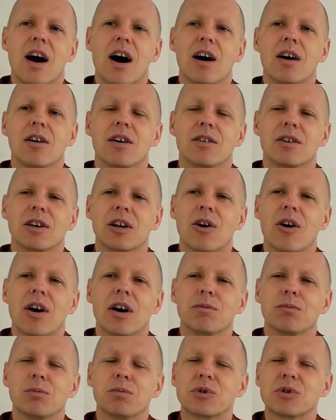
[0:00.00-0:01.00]
I, you know,
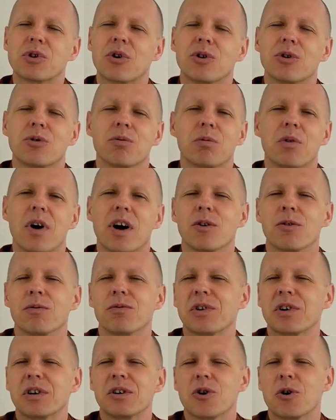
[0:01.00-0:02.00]
I, so you, I don't
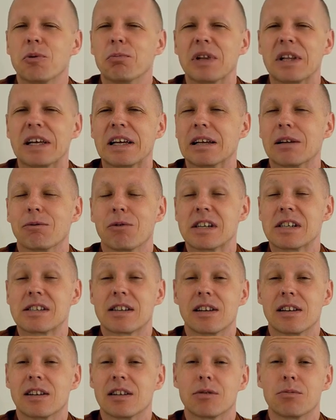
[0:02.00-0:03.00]
feel completely
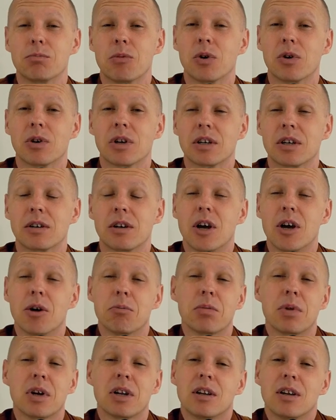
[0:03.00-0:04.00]
rested this morning.
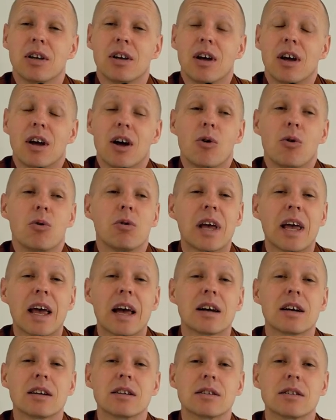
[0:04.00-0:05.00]
But who
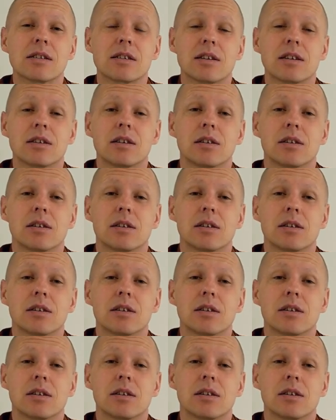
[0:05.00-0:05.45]
cares?